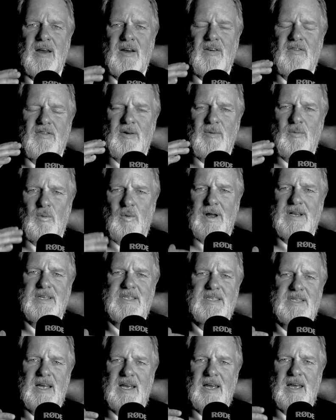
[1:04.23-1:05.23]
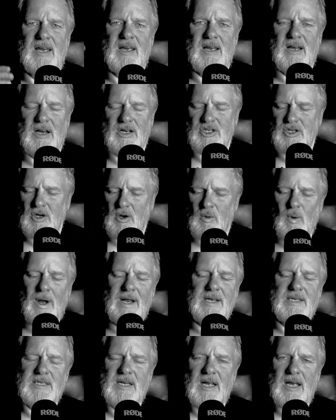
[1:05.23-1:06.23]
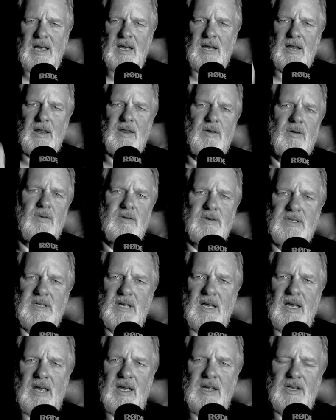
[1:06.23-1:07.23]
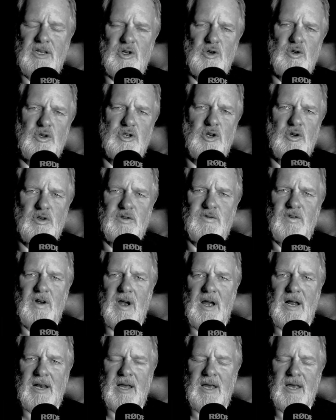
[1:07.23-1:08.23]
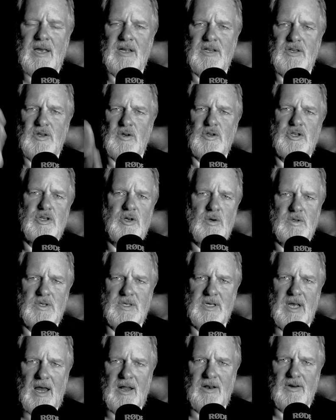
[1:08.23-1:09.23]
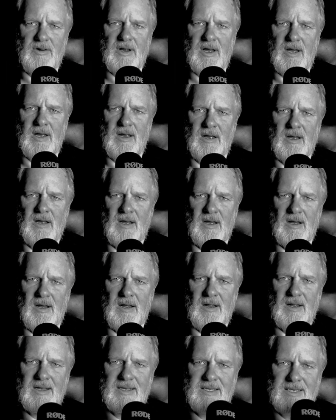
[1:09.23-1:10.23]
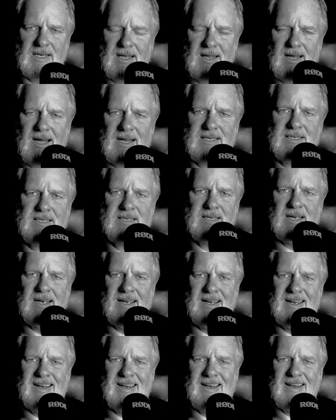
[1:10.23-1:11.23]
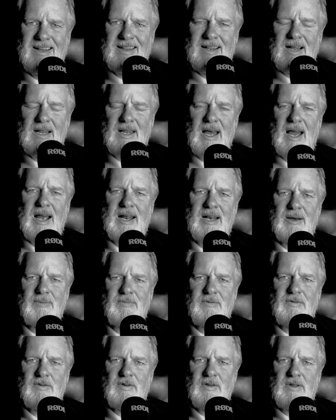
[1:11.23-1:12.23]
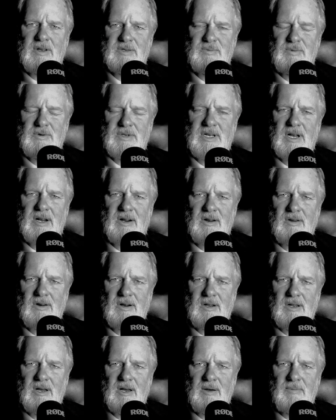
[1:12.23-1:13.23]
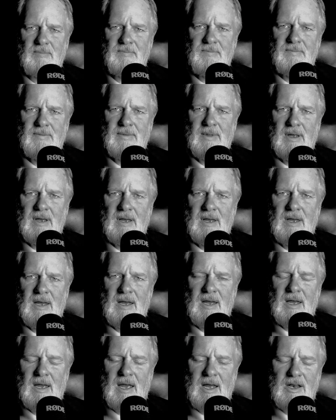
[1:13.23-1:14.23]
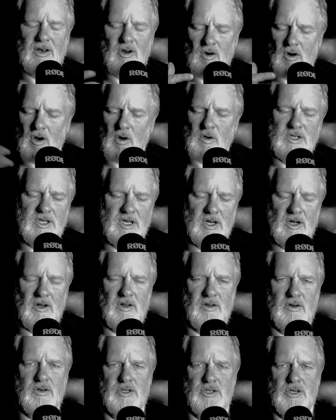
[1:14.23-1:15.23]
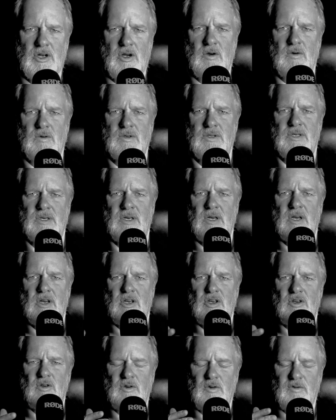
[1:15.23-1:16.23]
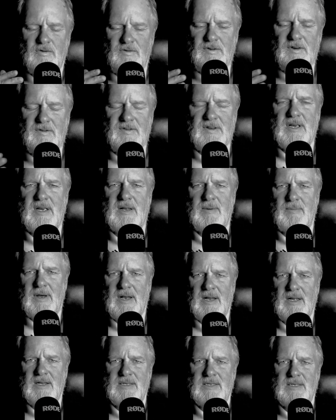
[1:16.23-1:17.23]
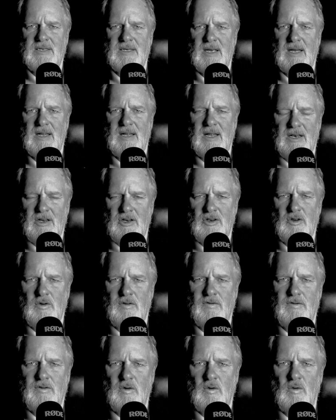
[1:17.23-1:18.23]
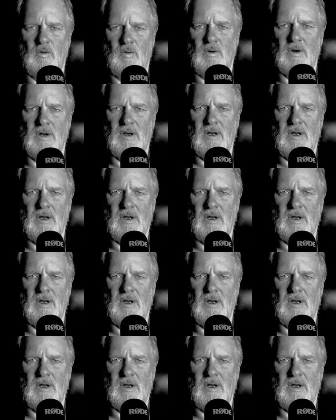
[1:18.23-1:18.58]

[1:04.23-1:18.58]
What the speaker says: from a show Wednesday, Thursday, 2 shows Friday, 2 shows Saturday. Let's say that's the lineup for this particular club. And you're hosting all those shows. You do 15 minutes, and then you do a few